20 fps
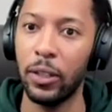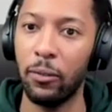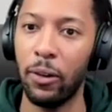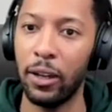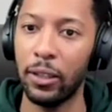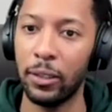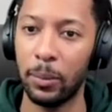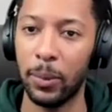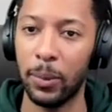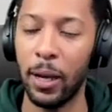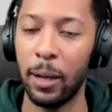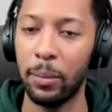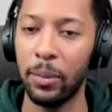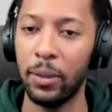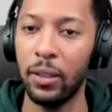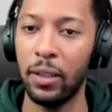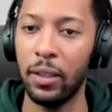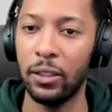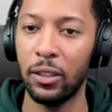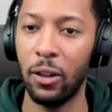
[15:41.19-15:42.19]
Writing some
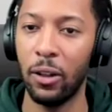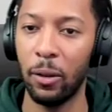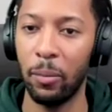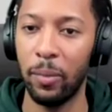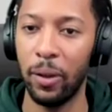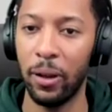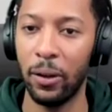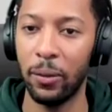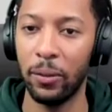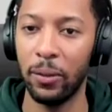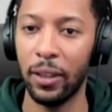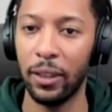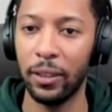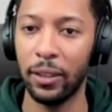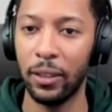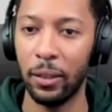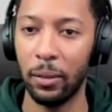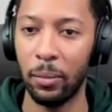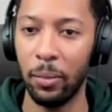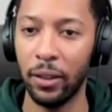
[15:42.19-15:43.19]
copy. It's all about like
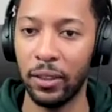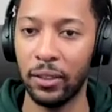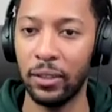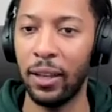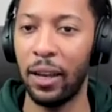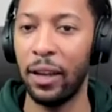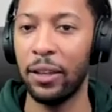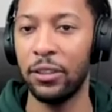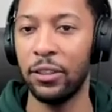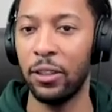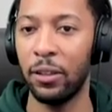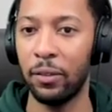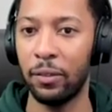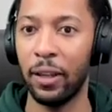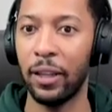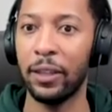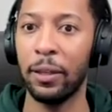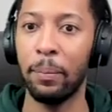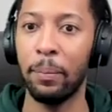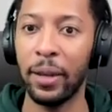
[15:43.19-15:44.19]
the presentation of
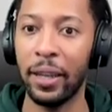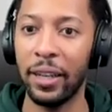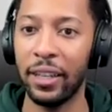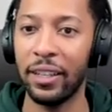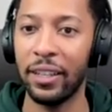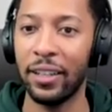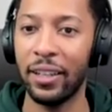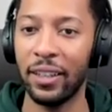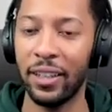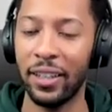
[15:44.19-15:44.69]
like the media,